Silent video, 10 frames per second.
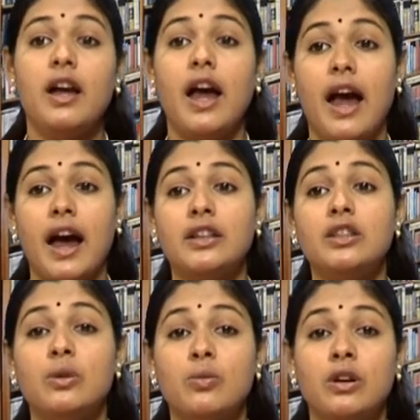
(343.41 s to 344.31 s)
and the
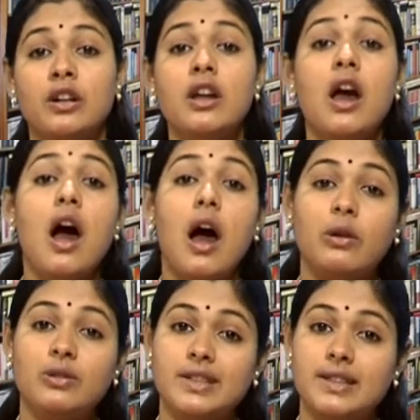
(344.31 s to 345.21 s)
world
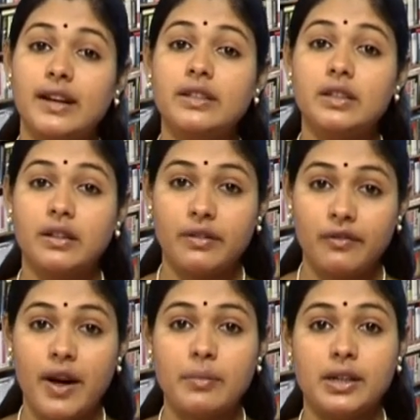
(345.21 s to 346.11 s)
outside her
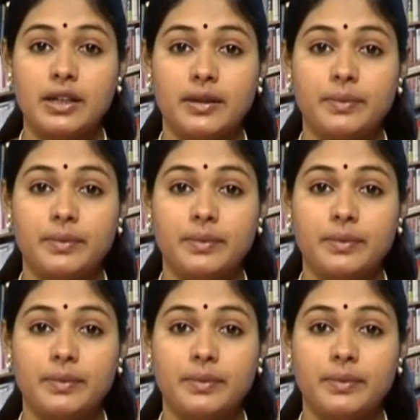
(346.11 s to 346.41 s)
family.